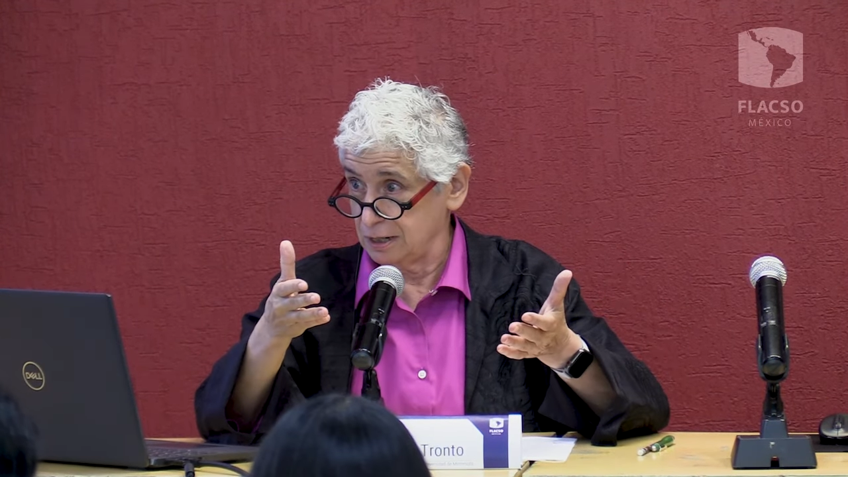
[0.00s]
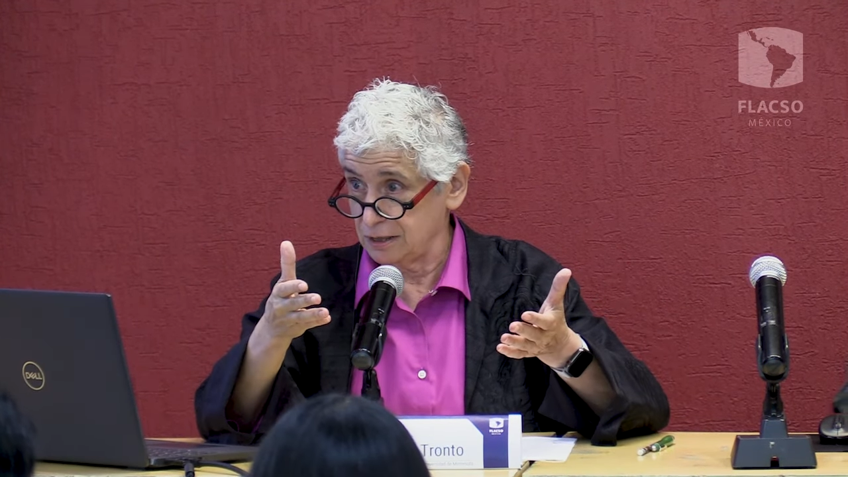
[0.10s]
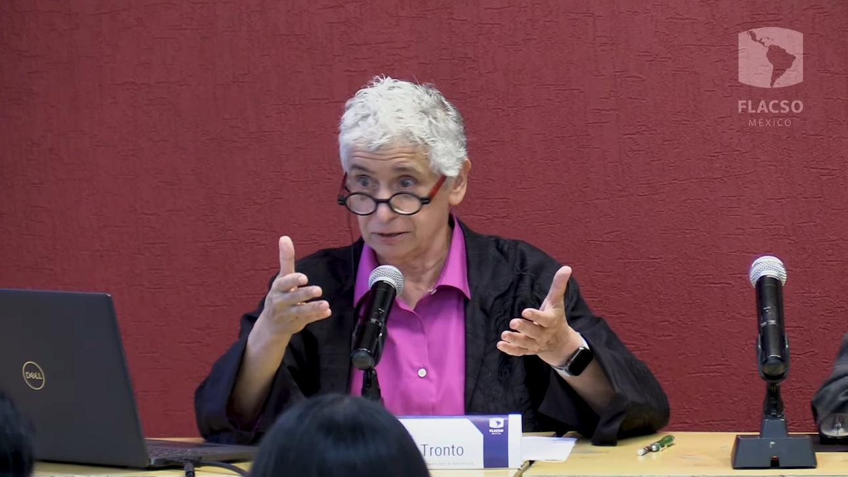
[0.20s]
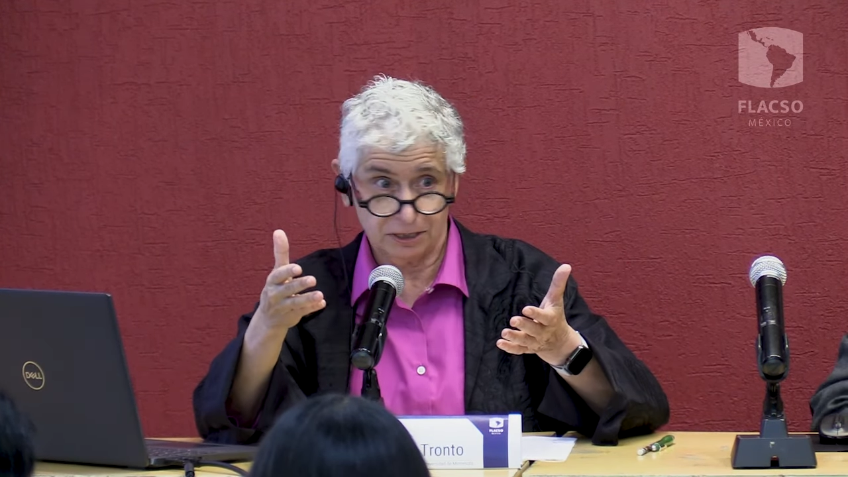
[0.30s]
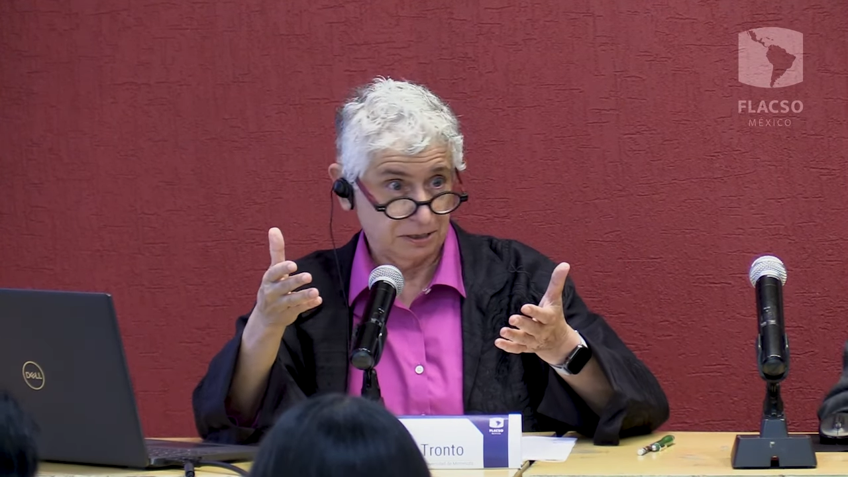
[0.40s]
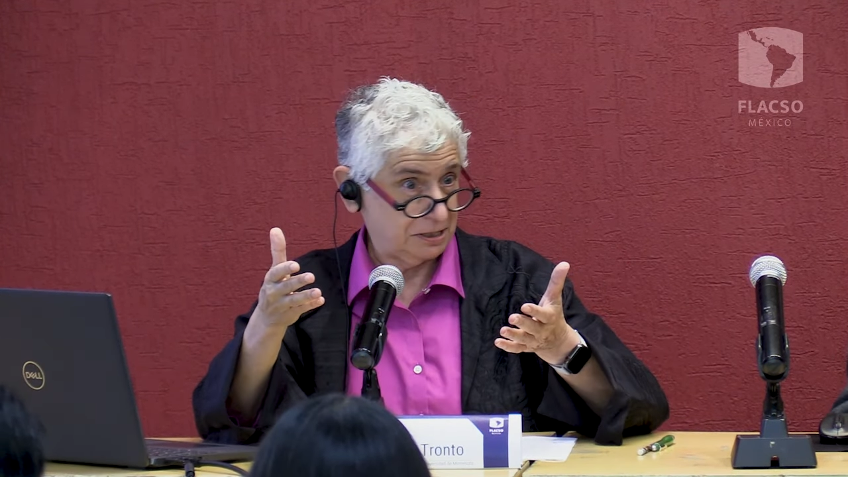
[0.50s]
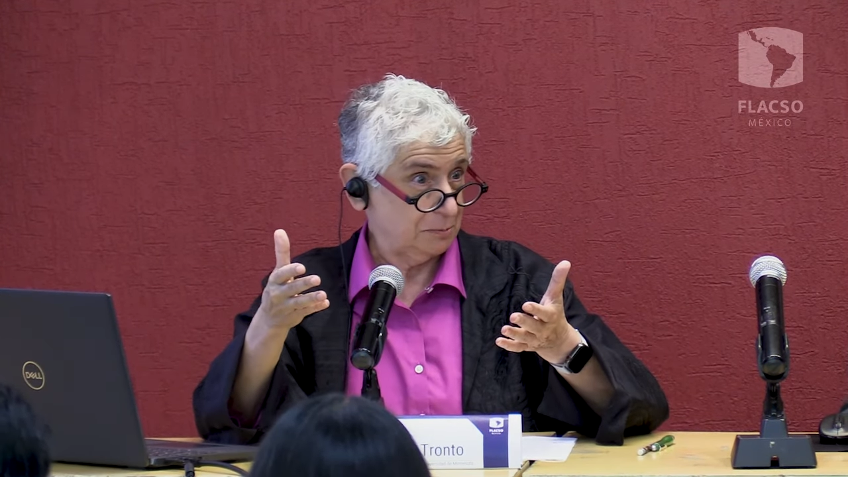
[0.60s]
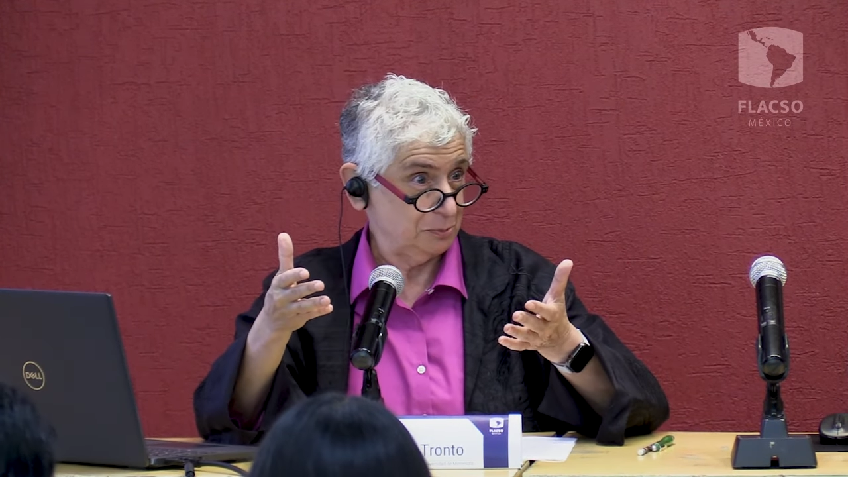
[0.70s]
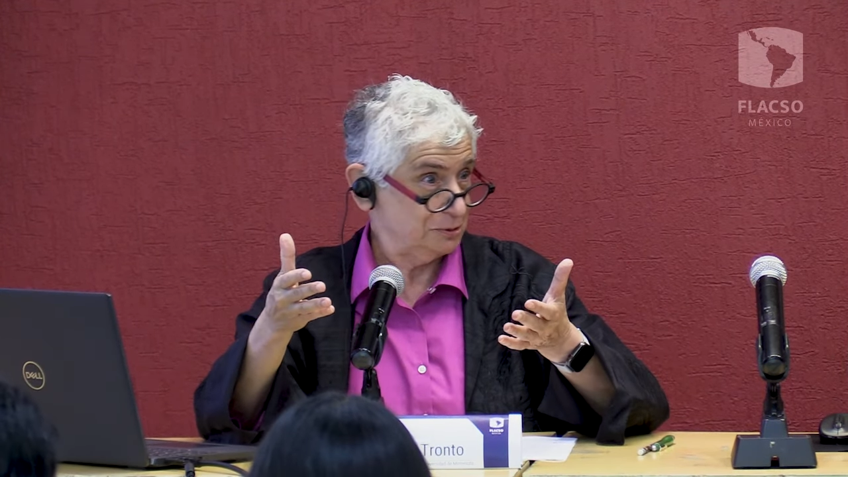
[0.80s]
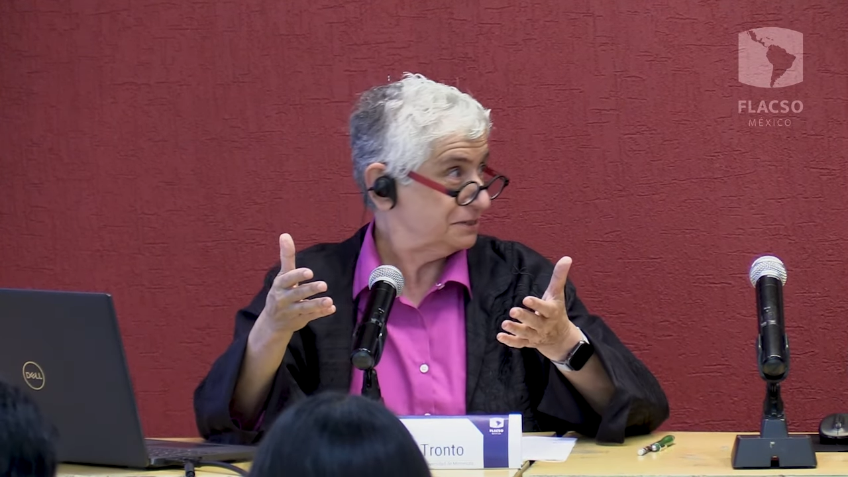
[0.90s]
ethicist
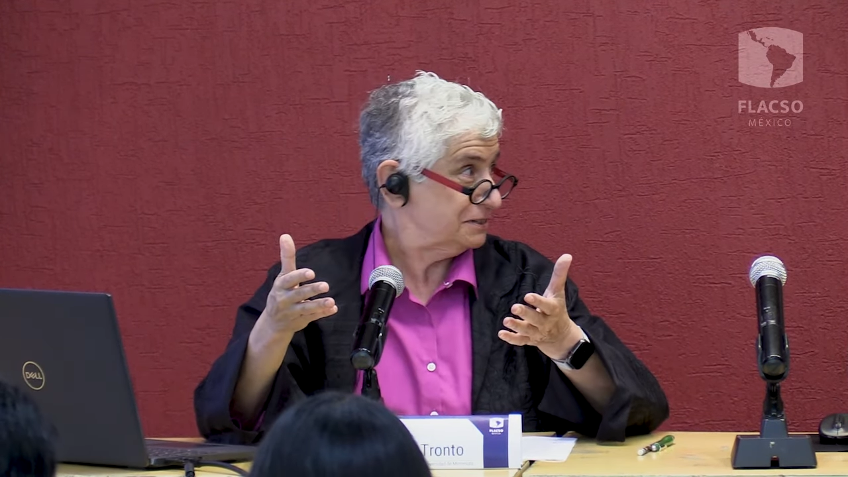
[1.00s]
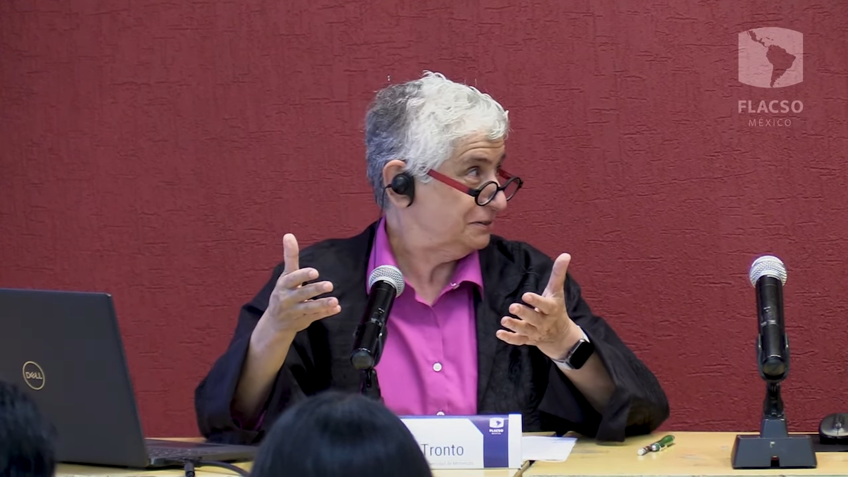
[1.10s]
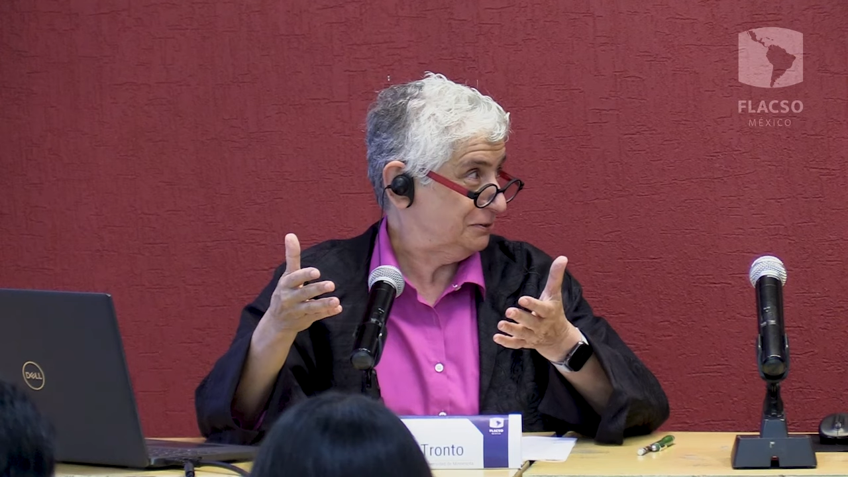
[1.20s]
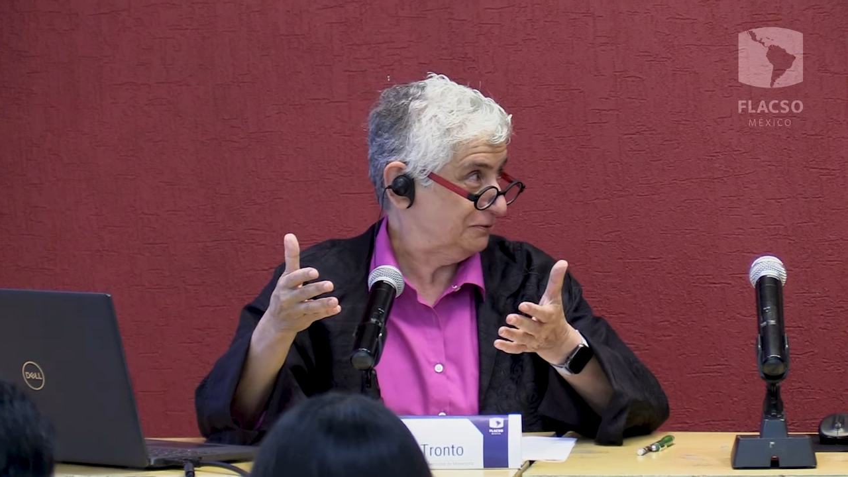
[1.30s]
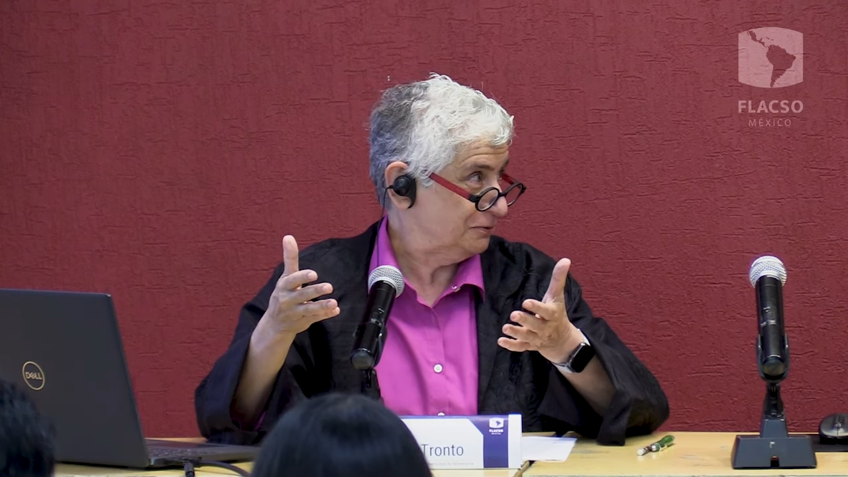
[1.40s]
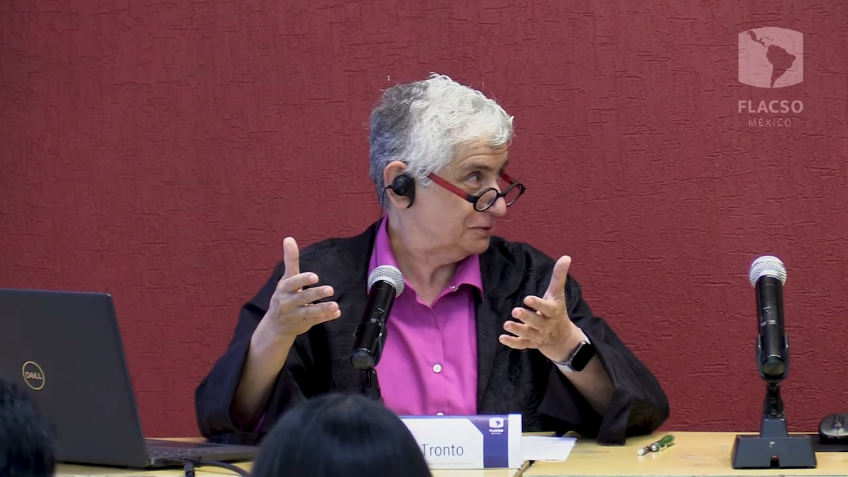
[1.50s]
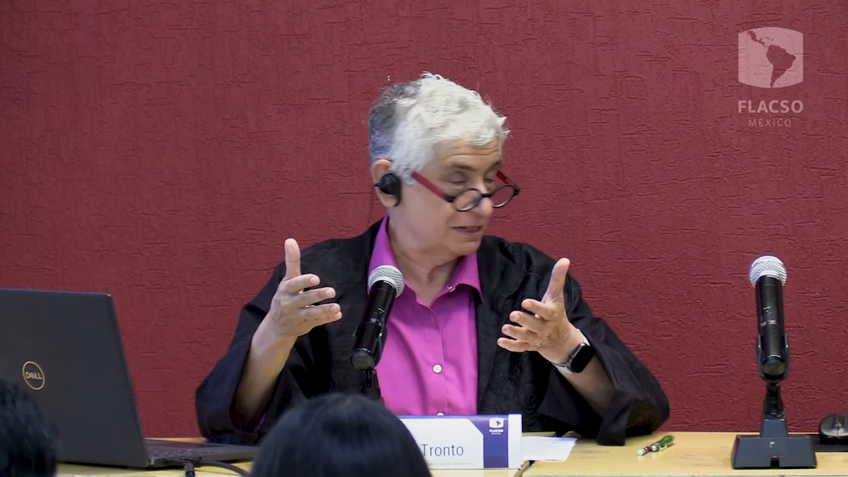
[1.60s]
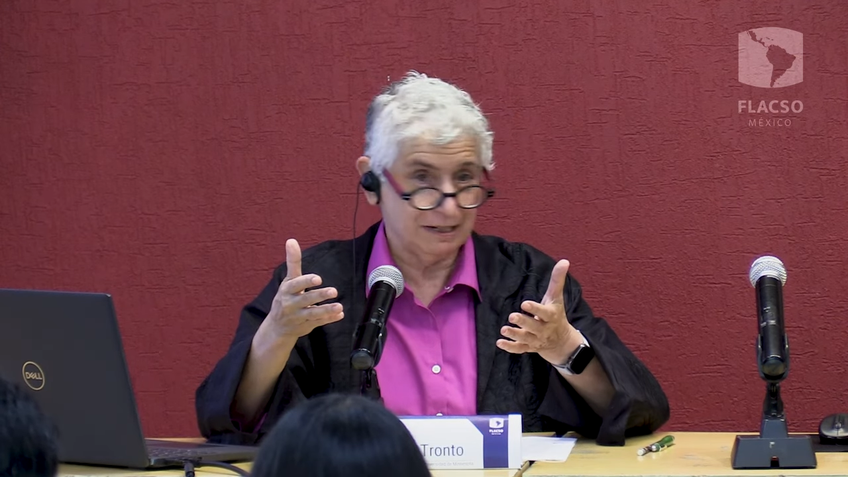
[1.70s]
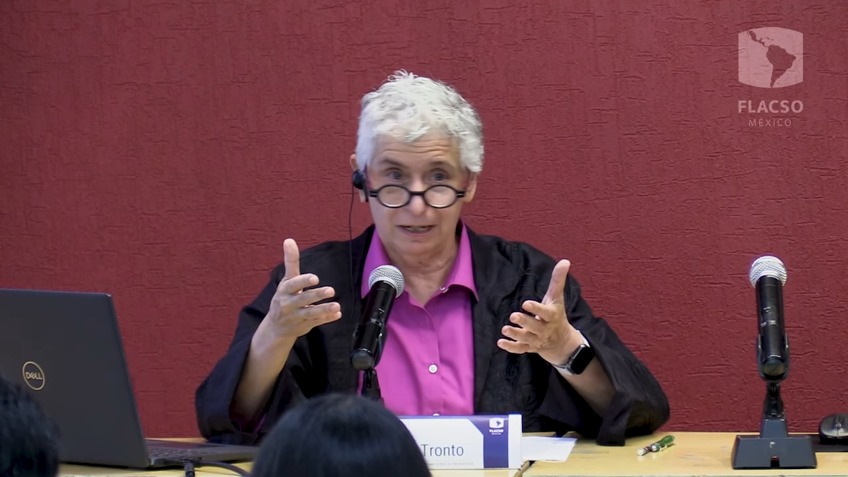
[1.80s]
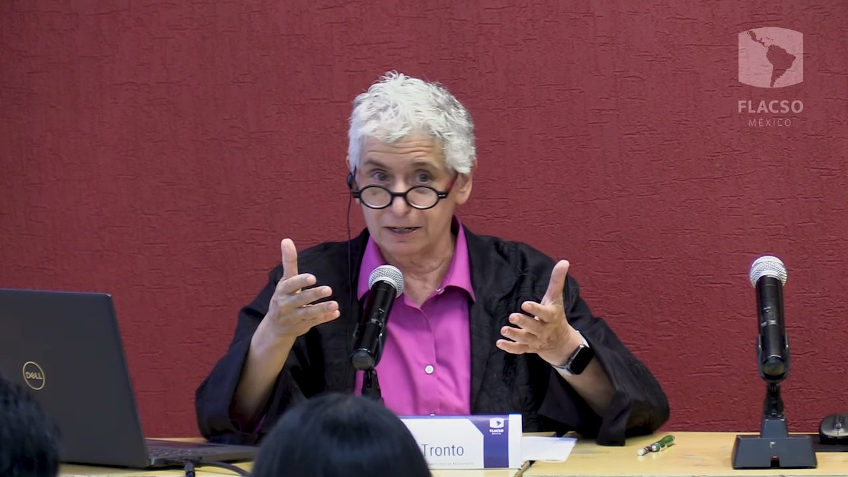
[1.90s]
at Princeton University,